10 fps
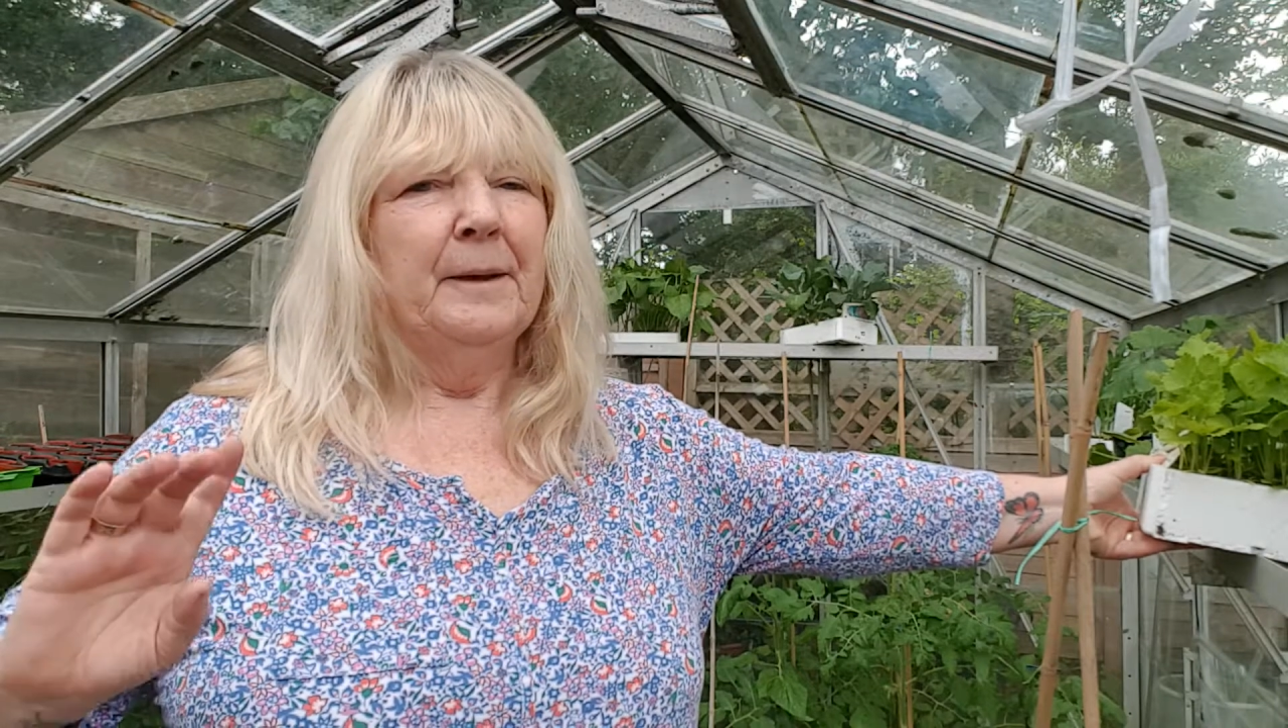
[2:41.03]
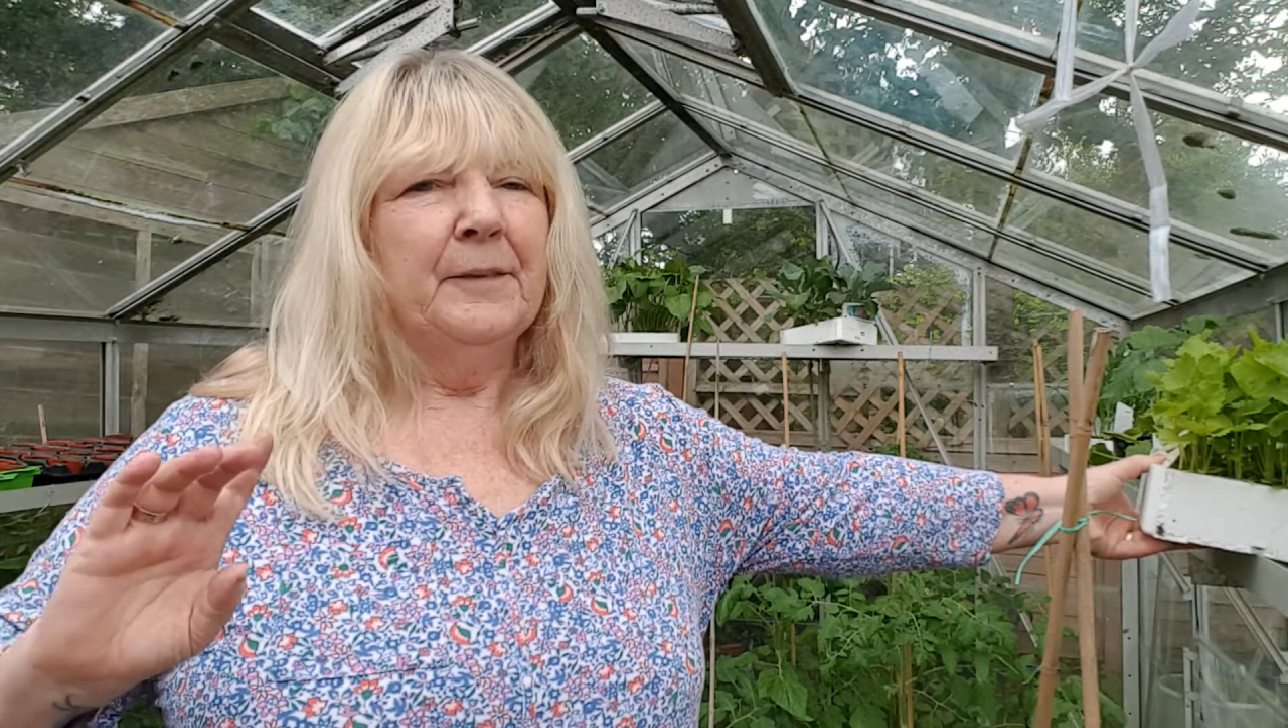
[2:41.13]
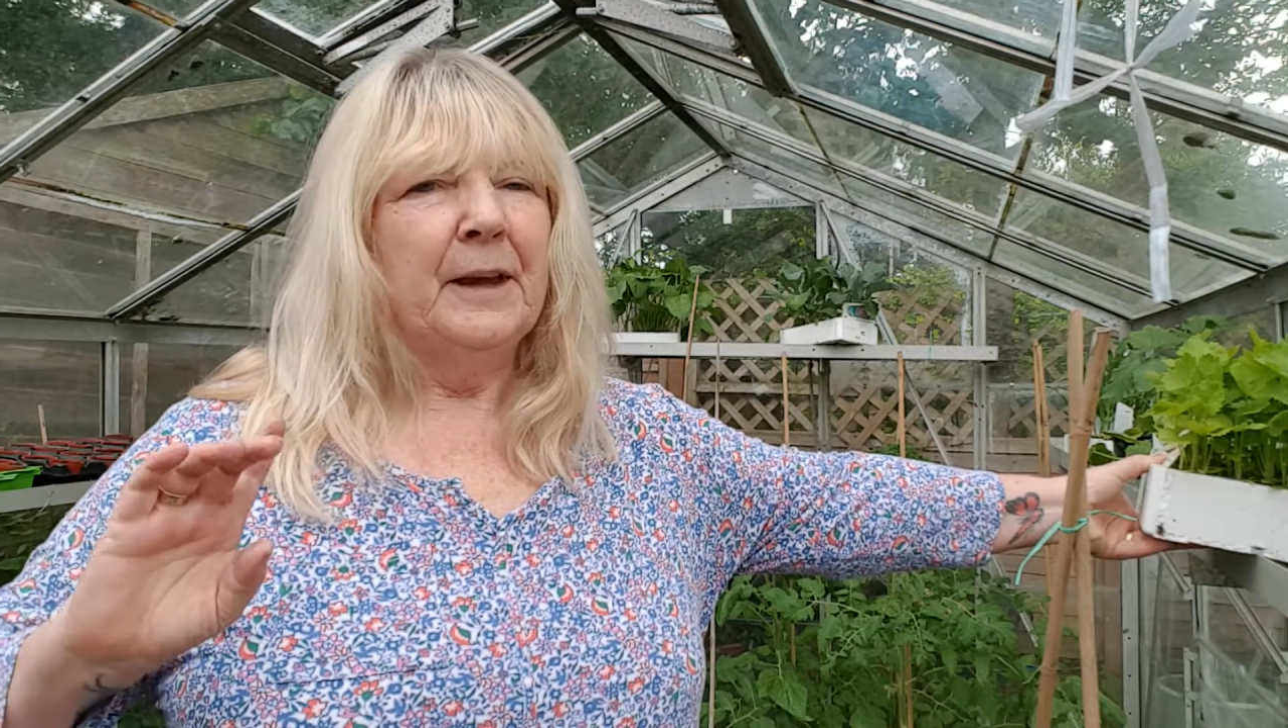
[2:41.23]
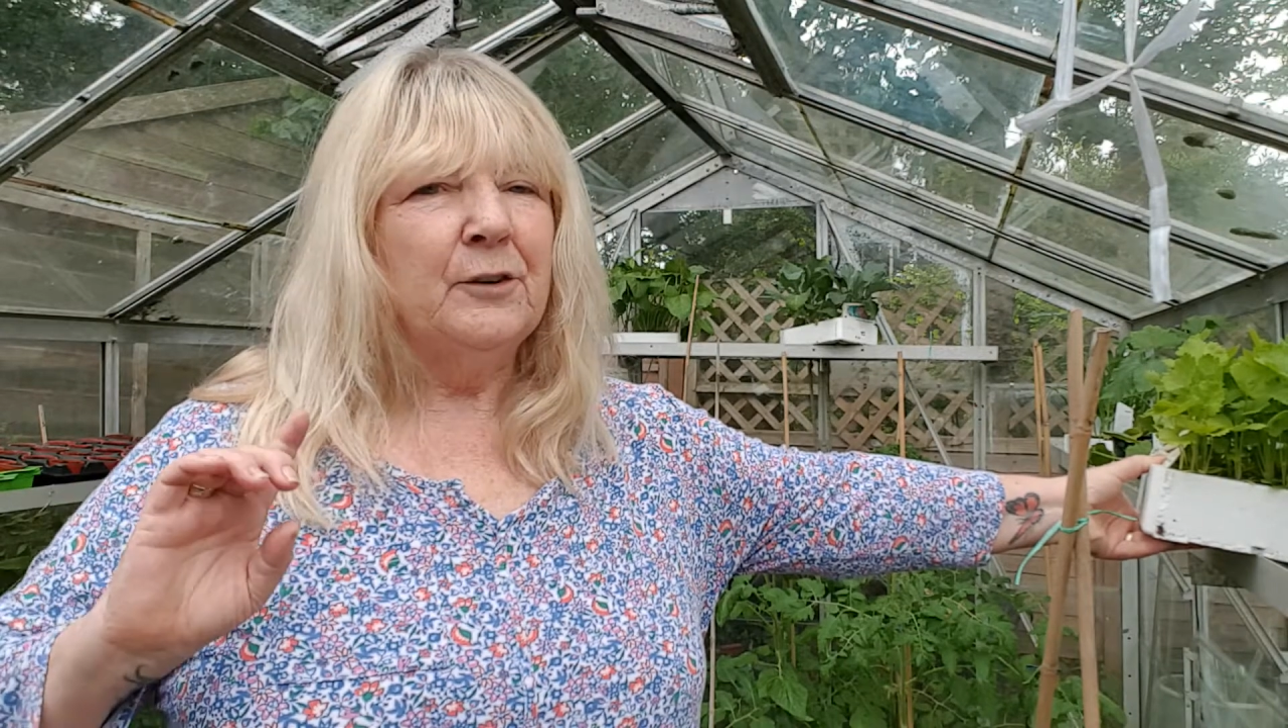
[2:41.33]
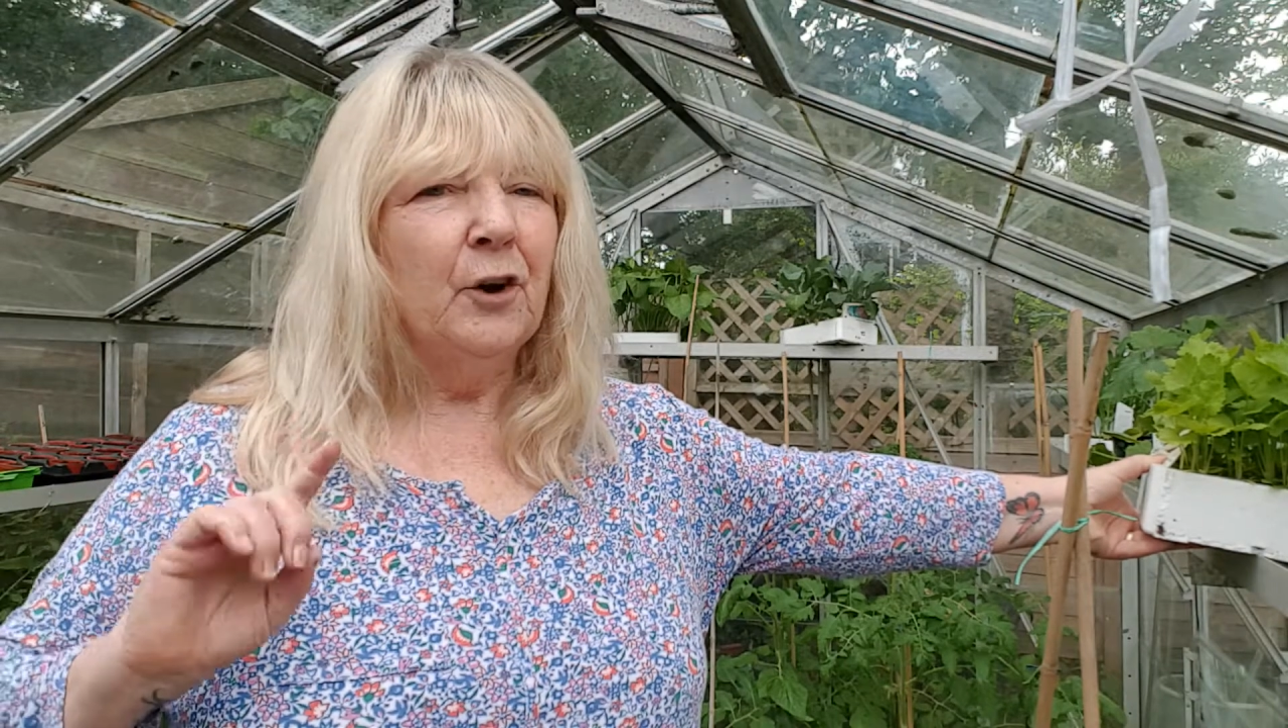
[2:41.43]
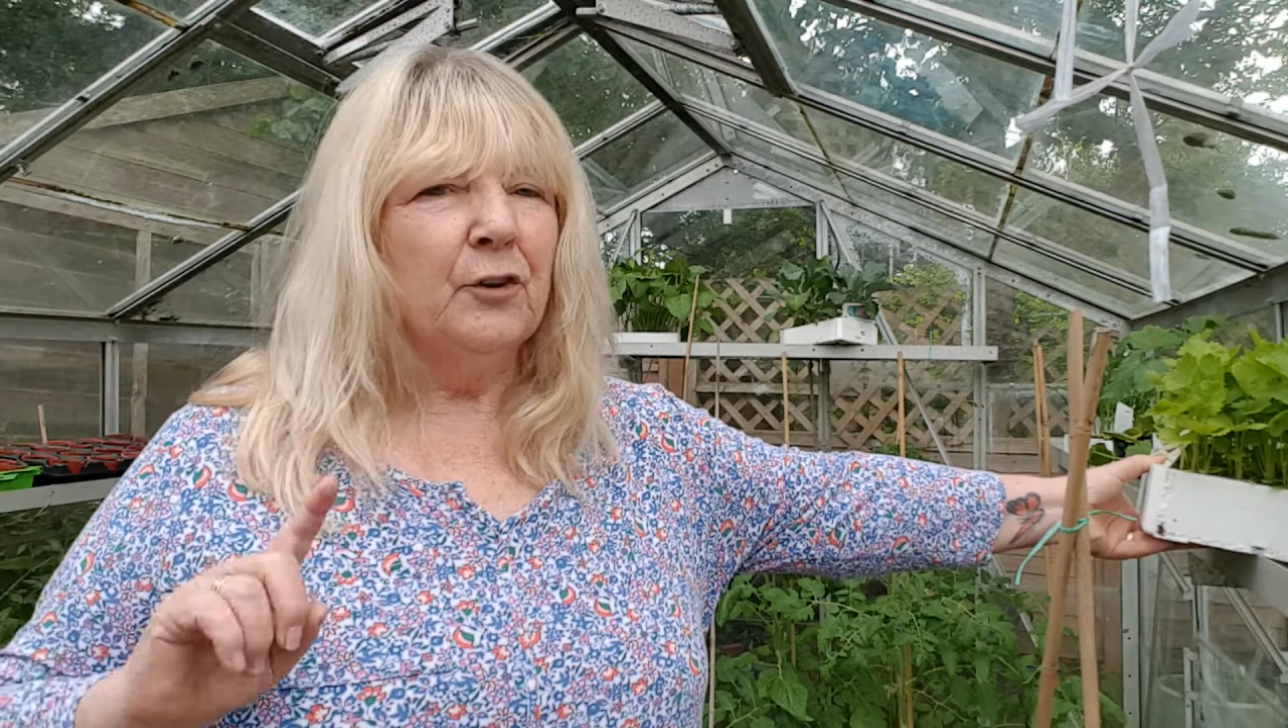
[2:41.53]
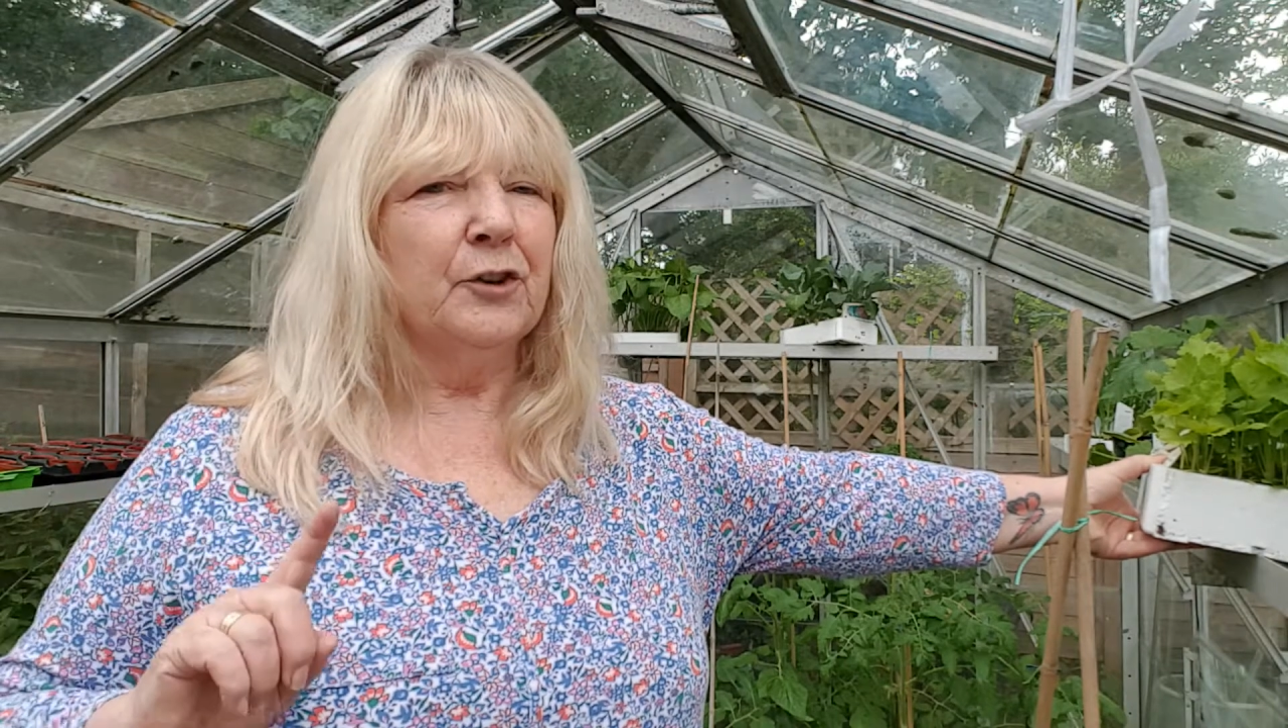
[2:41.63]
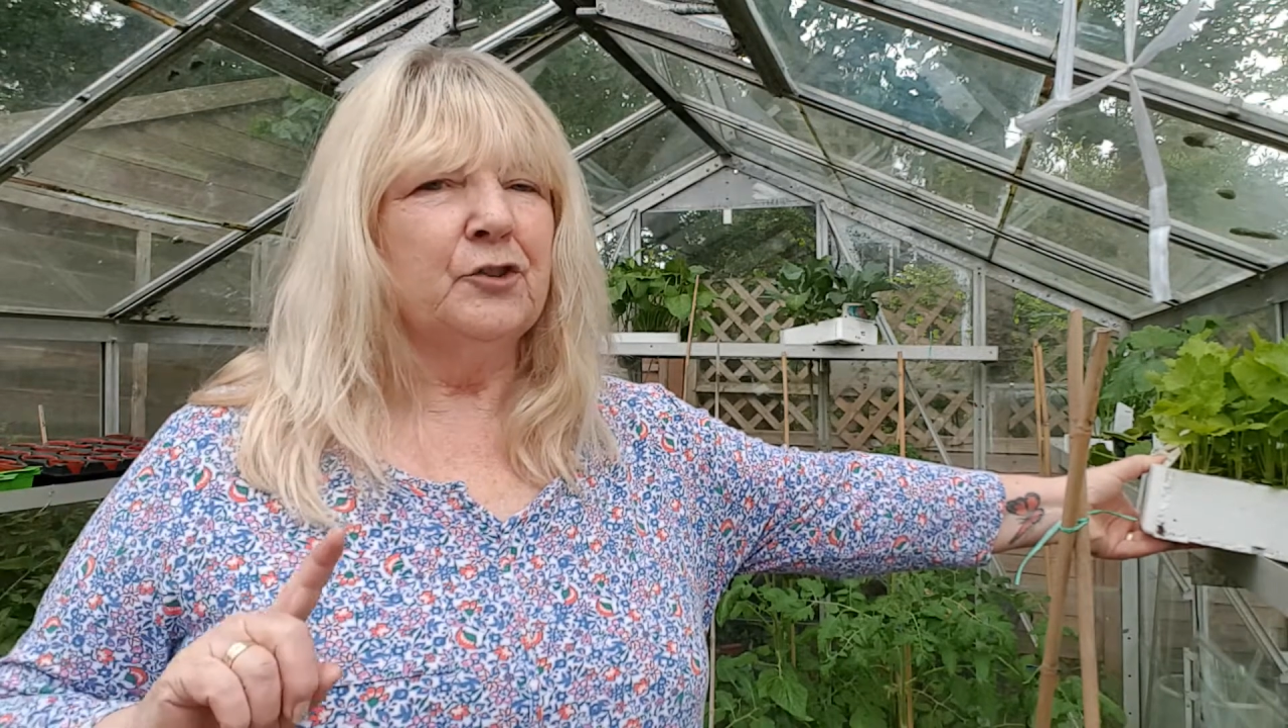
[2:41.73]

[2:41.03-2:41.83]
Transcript: They're not the